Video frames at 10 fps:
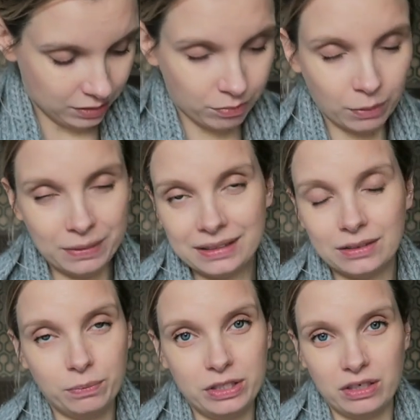probably
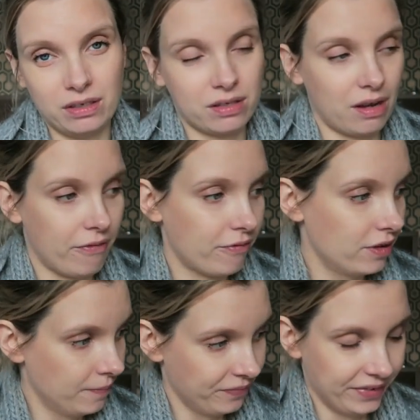still be doing stuff
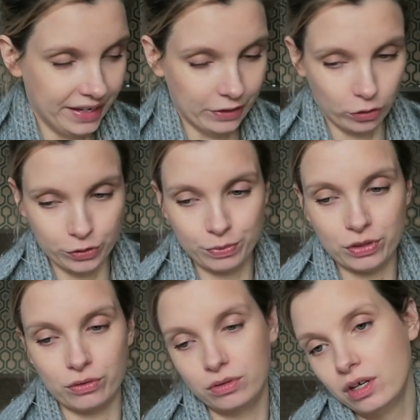in
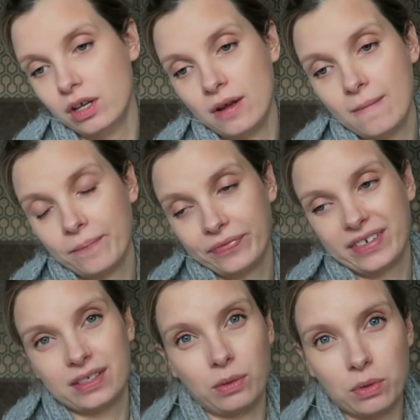hospital,
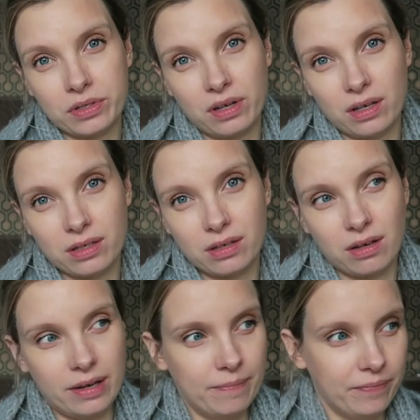because I was last
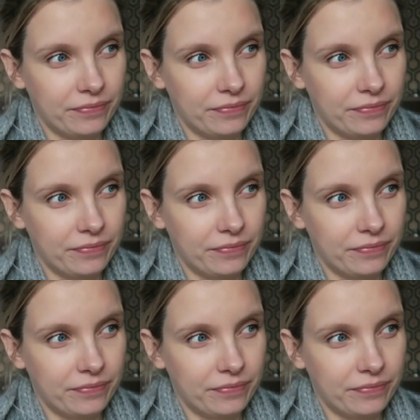time,